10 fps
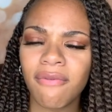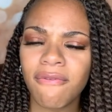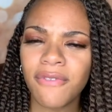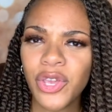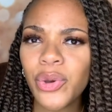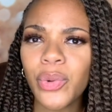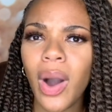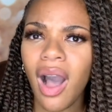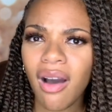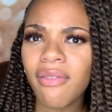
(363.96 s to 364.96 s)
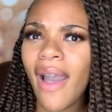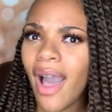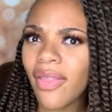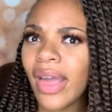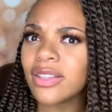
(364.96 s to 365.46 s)
view of
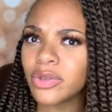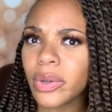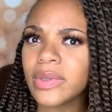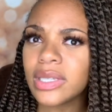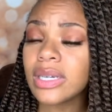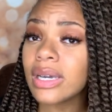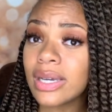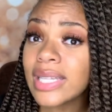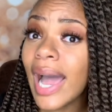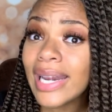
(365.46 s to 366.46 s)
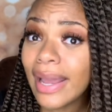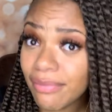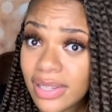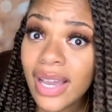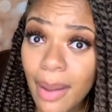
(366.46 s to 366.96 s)
how that store was looking, because I
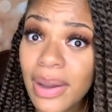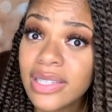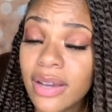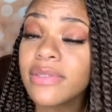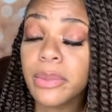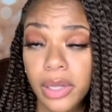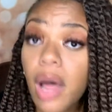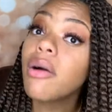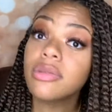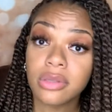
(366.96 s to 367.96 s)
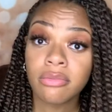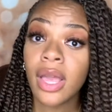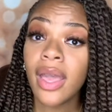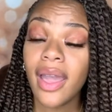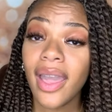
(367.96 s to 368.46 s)
definitely got myself some clothes
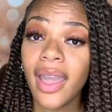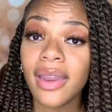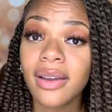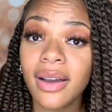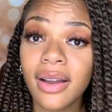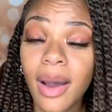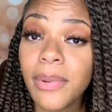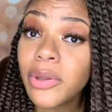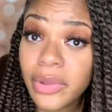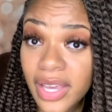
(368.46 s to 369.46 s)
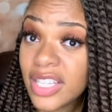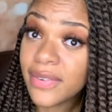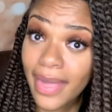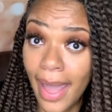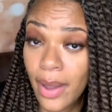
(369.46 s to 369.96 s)
and a couple little things for
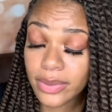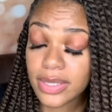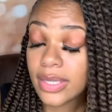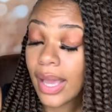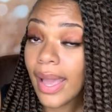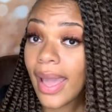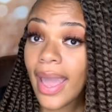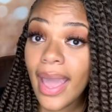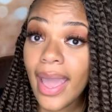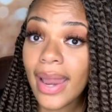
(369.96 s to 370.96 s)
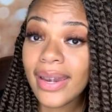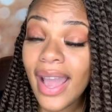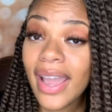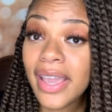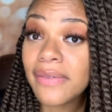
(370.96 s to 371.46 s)
the house. And
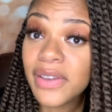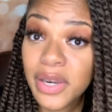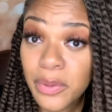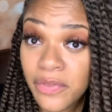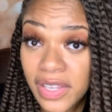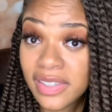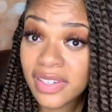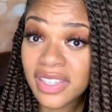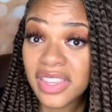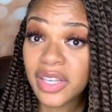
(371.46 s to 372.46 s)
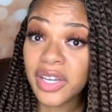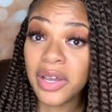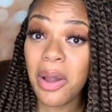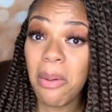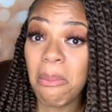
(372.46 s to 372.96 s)
I even visited
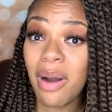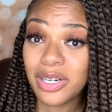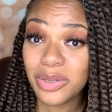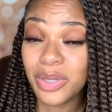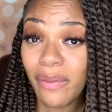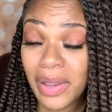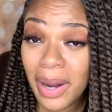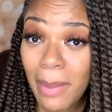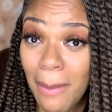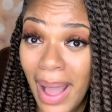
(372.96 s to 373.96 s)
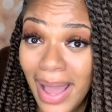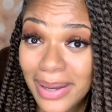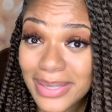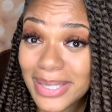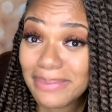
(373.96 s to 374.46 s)
the Marshalls over here by my house.